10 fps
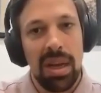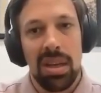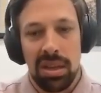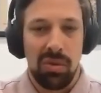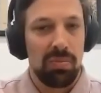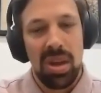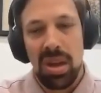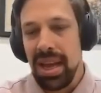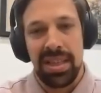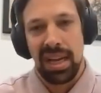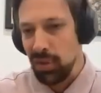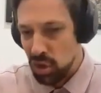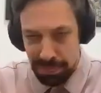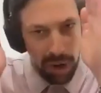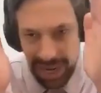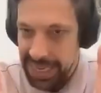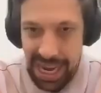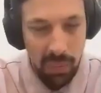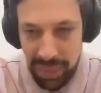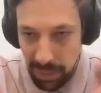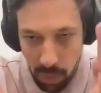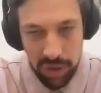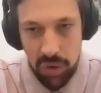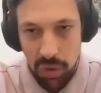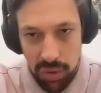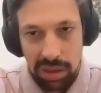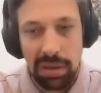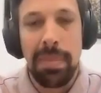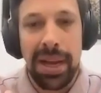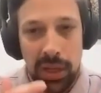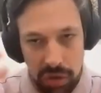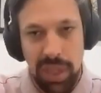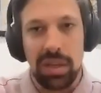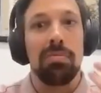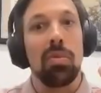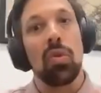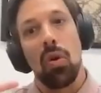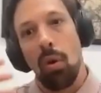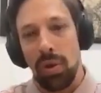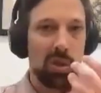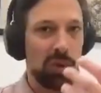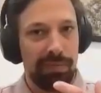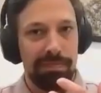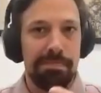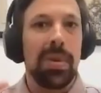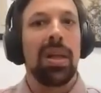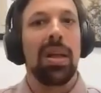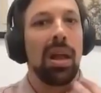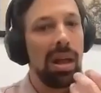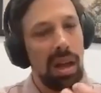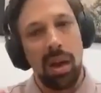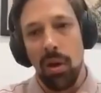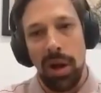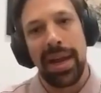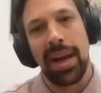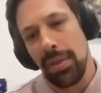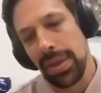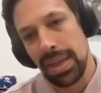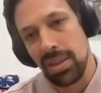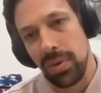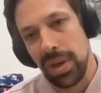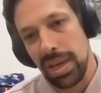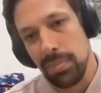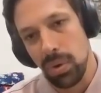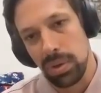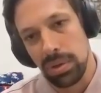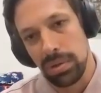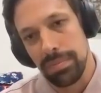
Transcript: So instead of just bogging down with the one tool, make sure that you're always sort of learning. I think that's really important.